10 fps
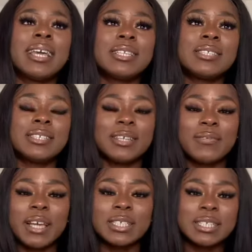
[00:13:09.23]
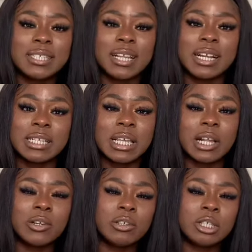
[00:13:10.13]
study fashion design and
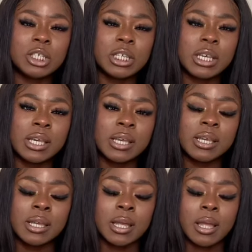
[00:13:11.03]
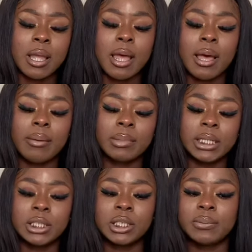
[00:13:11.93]
technology. I'm
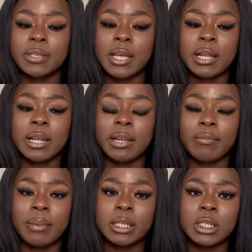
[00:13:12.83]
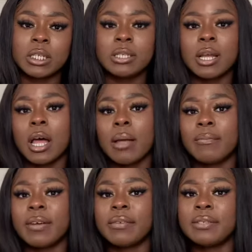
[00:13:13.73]
Nigerian, I live in Manchester, I'm
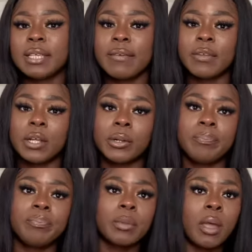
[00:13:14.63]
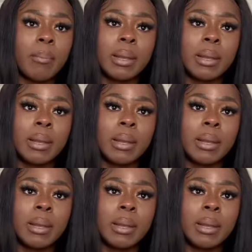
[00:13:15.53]
5'7". My